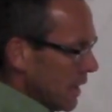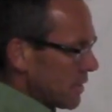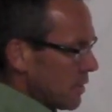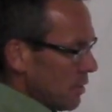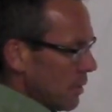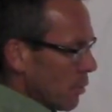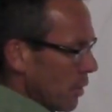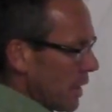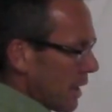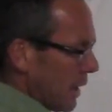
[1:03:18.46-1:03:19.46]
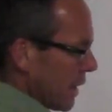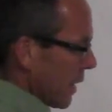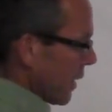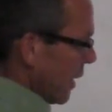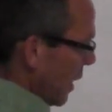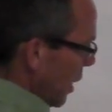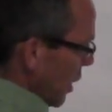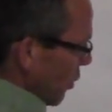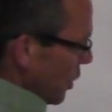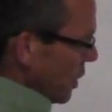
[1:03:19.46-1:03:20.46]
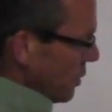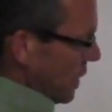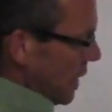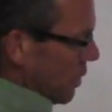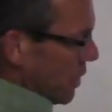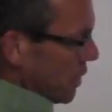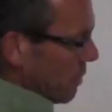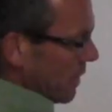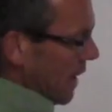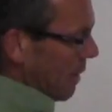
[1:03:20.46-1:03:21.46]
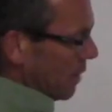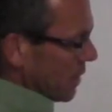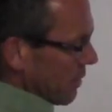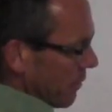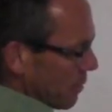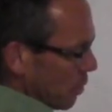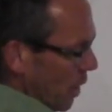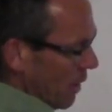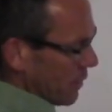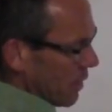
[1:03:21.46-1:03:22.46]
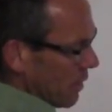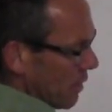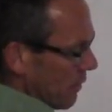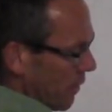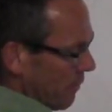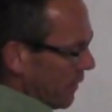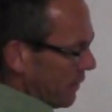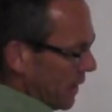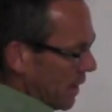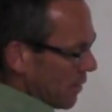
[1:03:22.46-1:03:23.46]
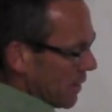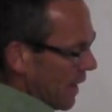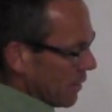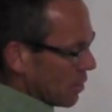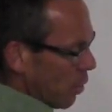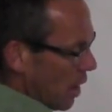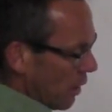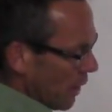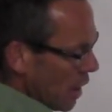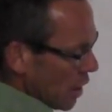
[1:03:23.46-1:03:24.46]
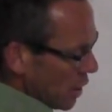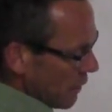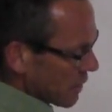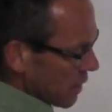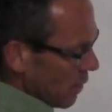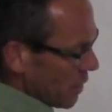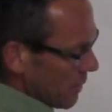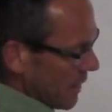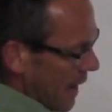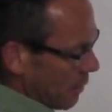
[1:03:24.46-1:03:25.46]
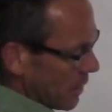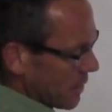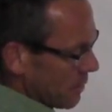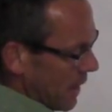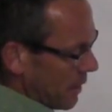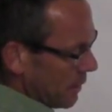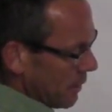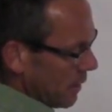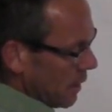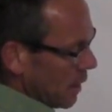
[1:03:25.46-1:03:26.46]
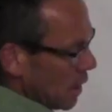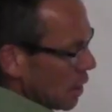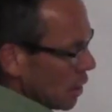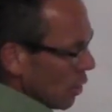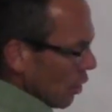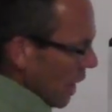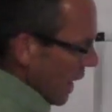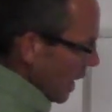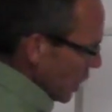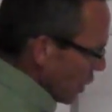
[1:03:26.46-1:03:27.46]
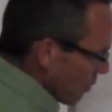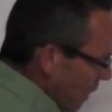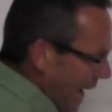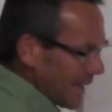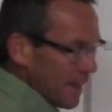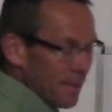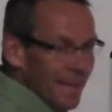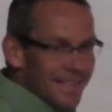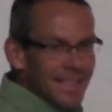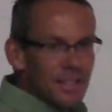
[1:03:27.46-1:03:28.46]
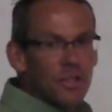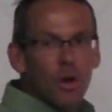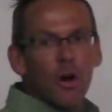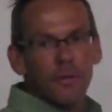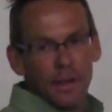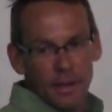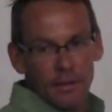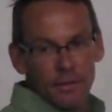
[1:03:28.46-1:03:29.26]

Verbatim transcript: Listen to me really clear. When you decrease your metabolism from 12 to, from 1,500 down to 12, you slow the metabolism down. Your body thinks it's starving.